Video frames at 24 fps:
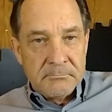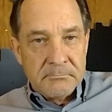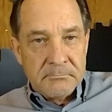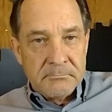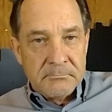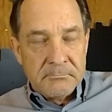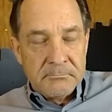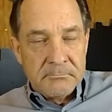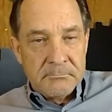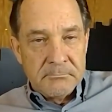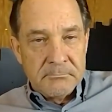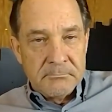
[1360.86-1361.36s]

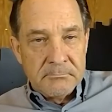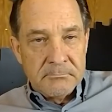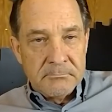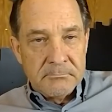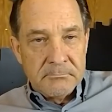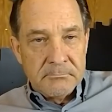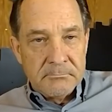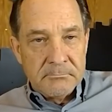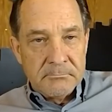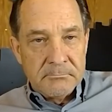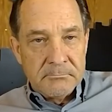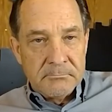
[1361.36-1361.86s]

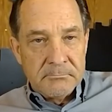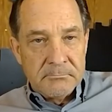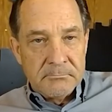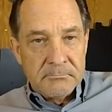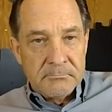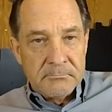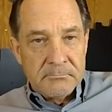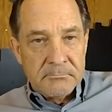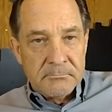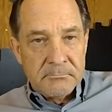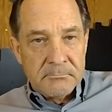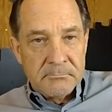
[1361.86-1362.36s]

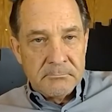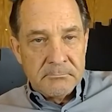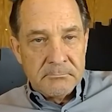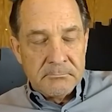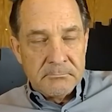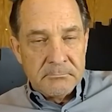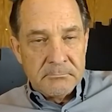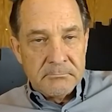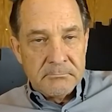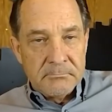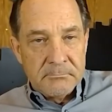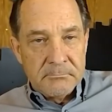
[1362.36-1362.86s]

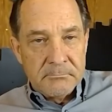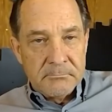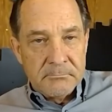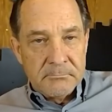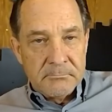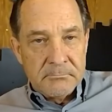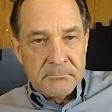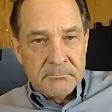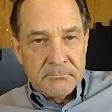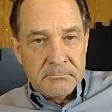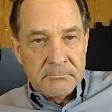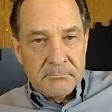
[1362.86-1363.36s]

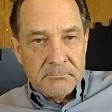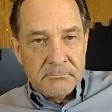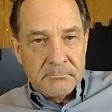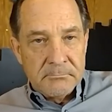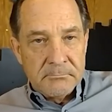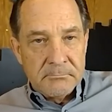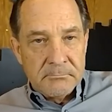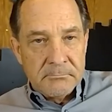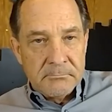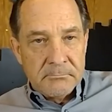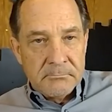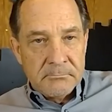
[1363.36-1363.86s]

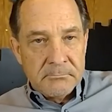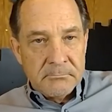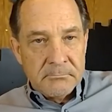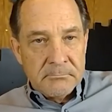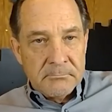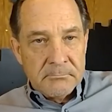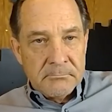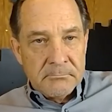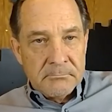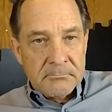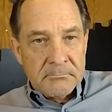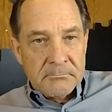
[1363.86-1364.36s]

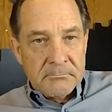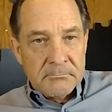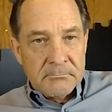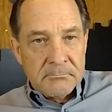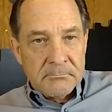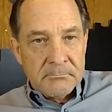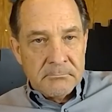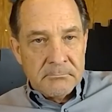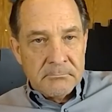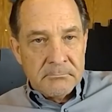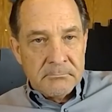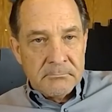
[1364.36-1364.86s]

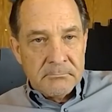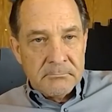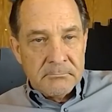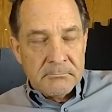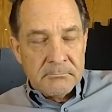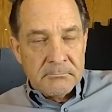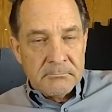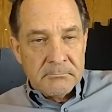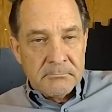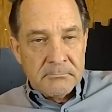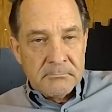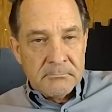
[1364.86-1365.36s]

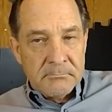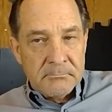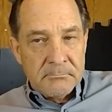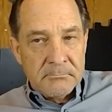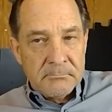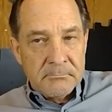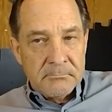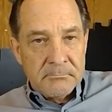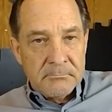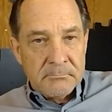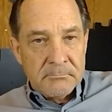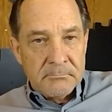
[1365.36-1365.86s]

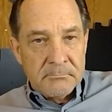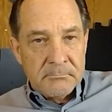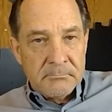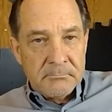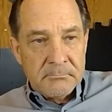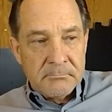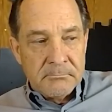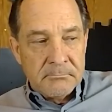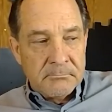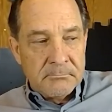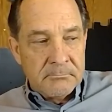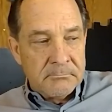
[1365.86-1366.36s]

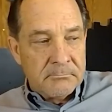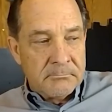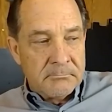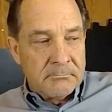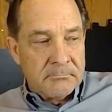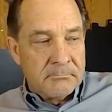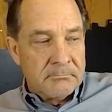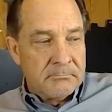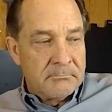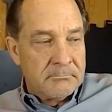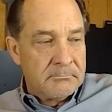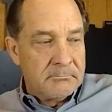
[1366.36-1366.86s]

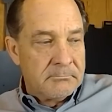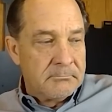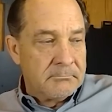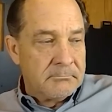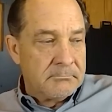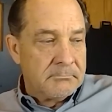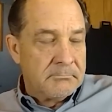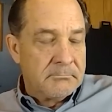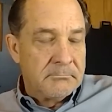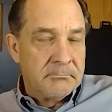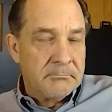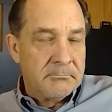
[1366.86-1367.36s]

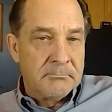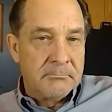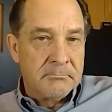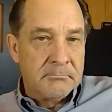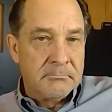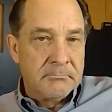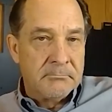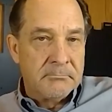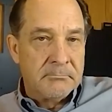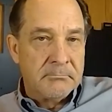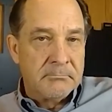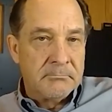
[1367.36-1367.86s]
The person shown says nothing.